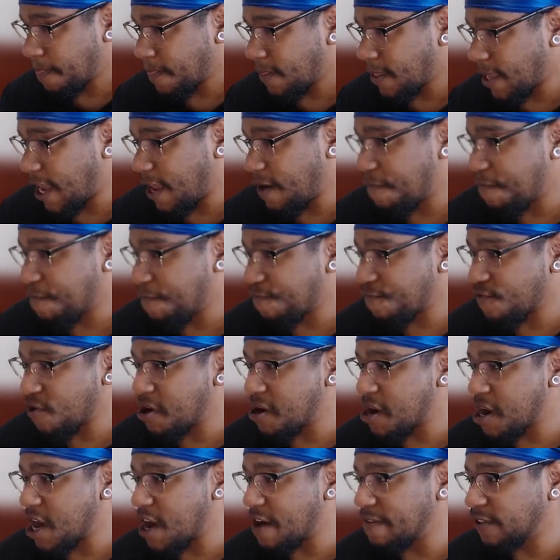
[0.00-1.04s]
in front
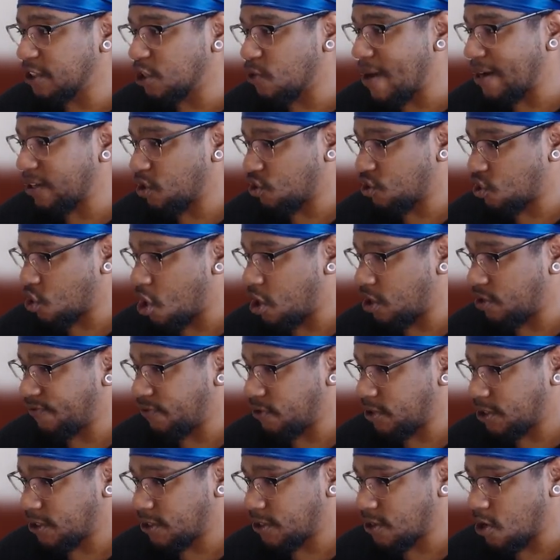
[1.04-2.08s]
of the director's
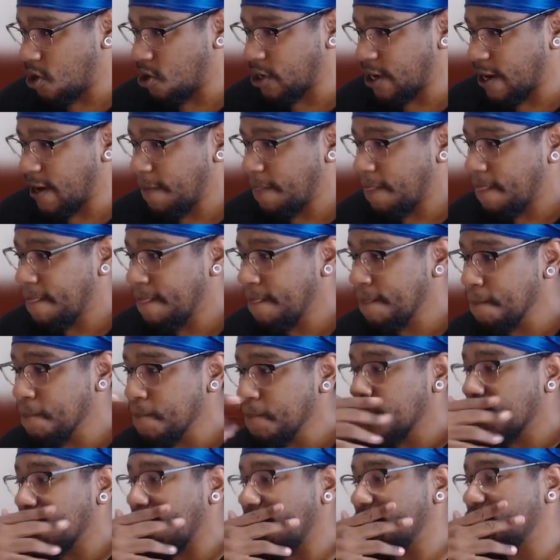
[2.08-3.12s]
office, okay?
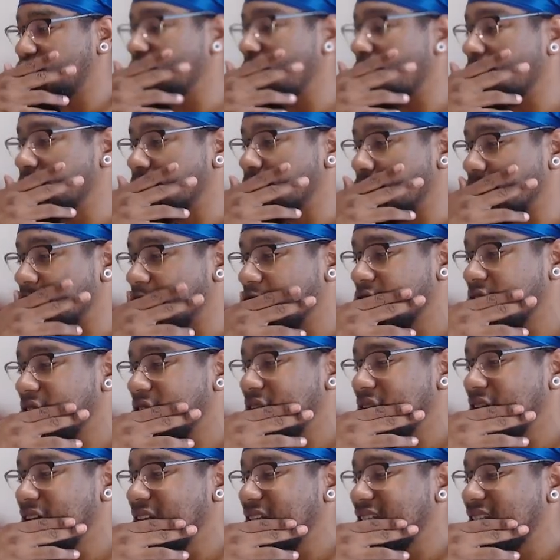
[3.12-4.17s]
Instructors,
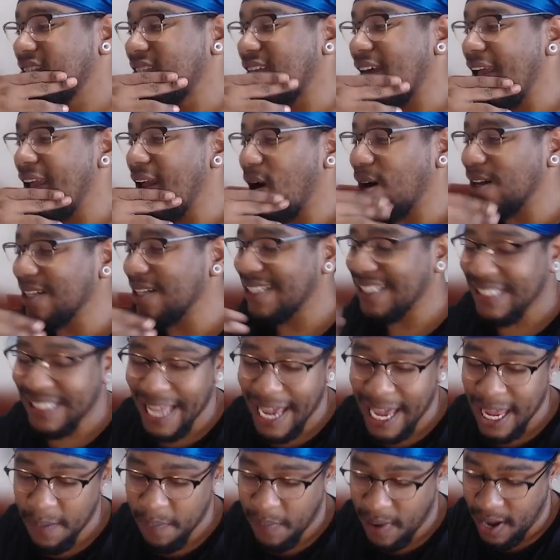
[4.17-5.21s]
stay on
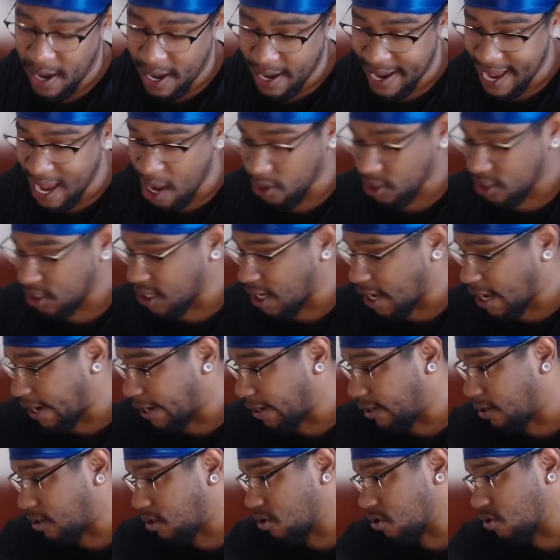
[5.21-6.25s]
standby
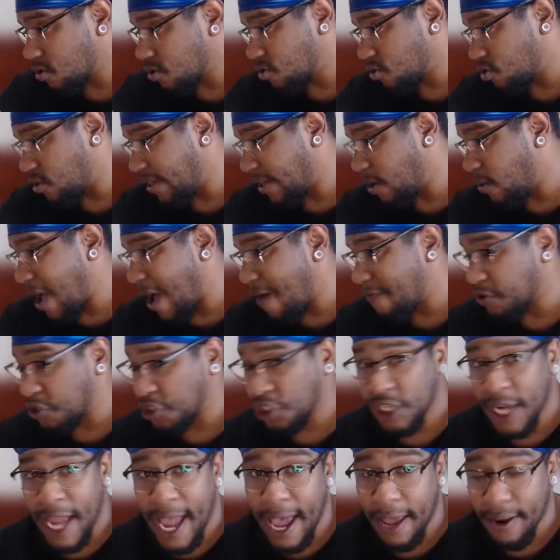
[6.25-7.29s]
outside. So they're going to have a
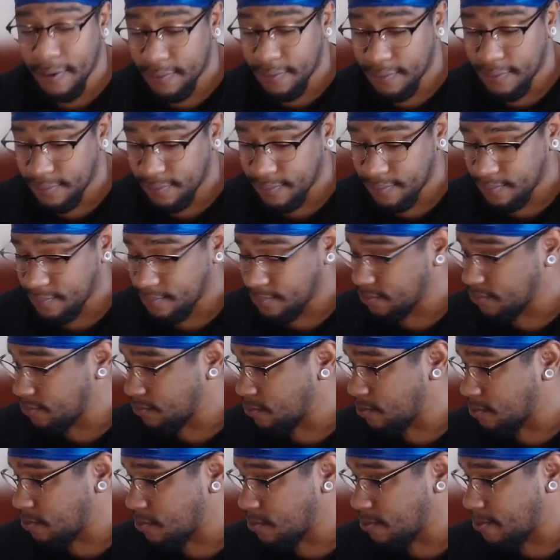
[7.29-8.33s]
chat.
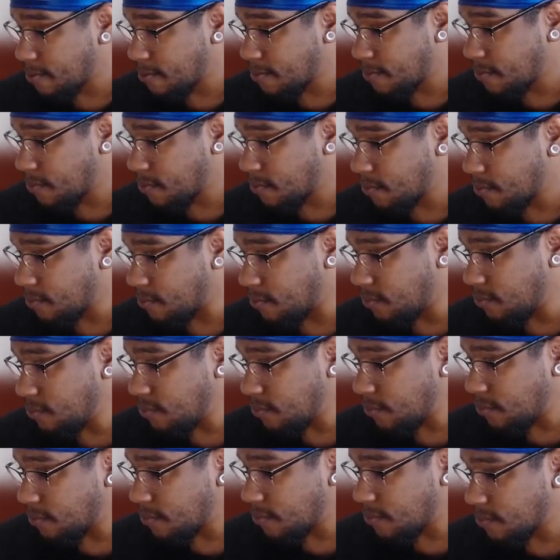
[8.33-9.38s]
Hmm?
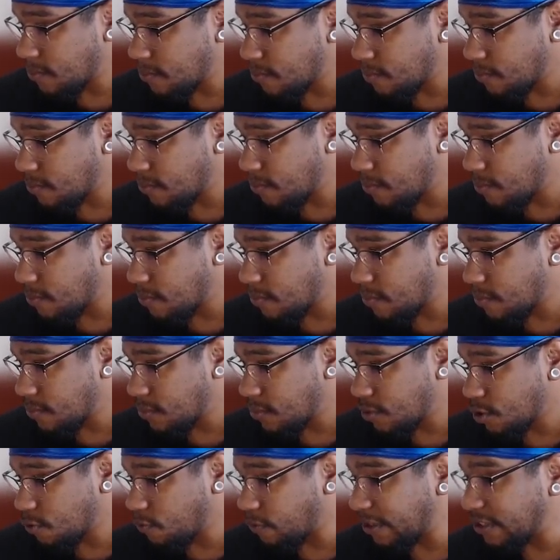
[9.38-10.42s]

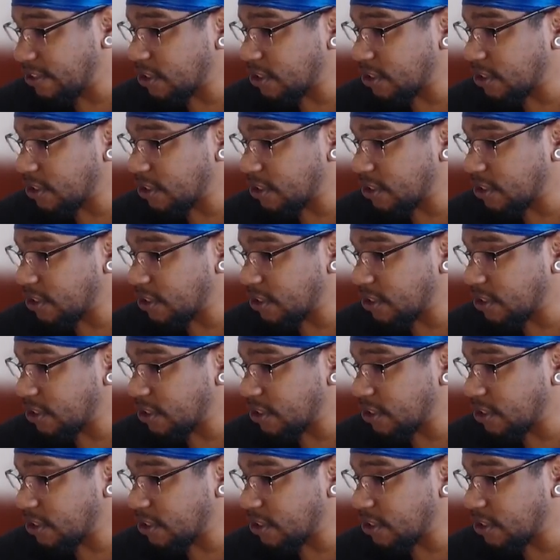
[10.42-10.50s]
Prince